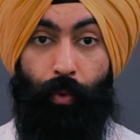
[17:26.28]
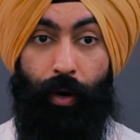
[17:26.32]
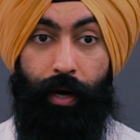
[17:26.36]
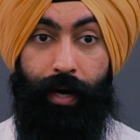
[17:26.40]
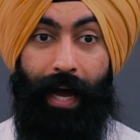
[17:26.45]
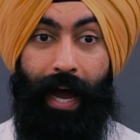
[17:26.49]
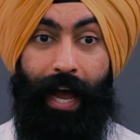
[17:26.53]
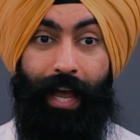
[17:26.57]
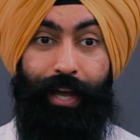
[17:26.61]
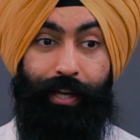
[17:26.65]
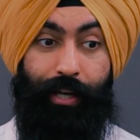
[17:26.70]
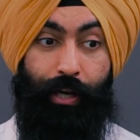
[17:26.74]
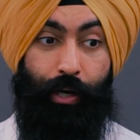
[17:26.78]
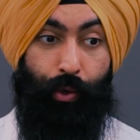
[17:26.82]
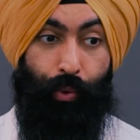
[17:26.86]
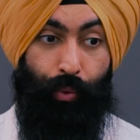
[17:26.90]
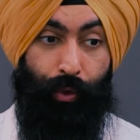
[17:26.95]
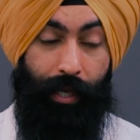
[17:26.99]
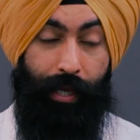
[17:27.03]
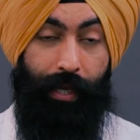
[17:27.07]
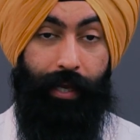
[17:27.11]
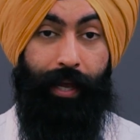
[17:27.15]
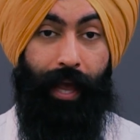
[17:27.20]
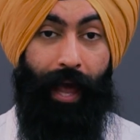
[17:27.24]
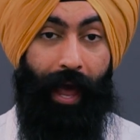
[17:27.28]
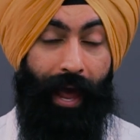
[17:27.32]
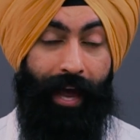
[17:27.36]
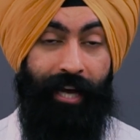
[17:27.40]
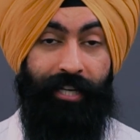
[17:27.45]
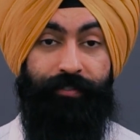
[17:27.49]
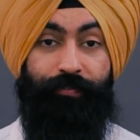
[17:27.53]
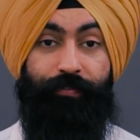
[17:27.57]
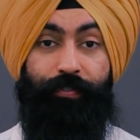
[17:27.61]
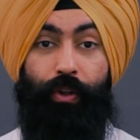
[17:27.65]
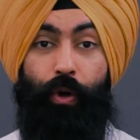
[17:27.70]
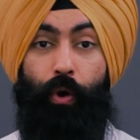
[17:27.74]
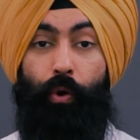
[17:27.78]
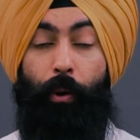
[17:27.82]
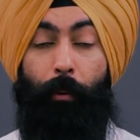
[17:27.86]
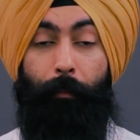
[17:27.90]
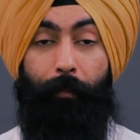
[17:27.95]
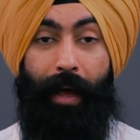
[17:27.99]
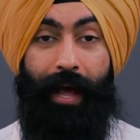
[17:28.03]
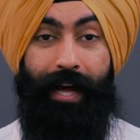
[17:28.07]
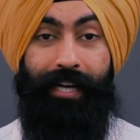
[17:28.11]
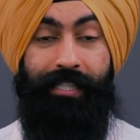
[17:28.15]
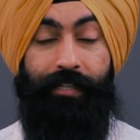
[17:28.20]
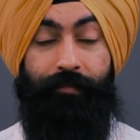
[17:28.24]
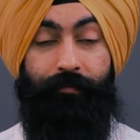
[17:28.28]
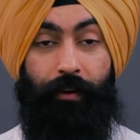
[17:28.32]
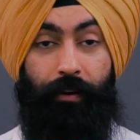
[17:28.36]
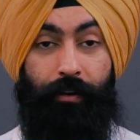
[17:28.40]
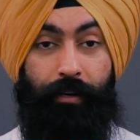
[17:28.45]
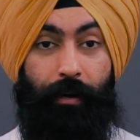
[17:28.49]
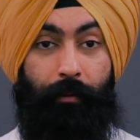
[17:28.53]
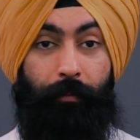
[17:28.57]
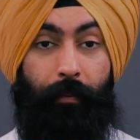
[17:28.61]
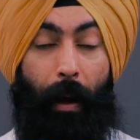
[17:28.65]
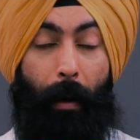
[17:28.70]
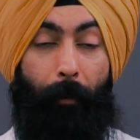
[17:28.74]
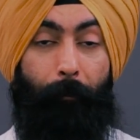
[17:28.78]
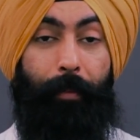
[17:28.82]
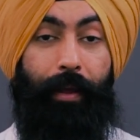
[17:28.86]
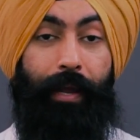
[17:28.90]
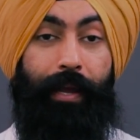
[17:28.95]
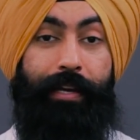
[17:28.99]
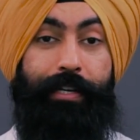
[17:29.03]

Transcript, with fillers: where now you can create cash flow or passive income coming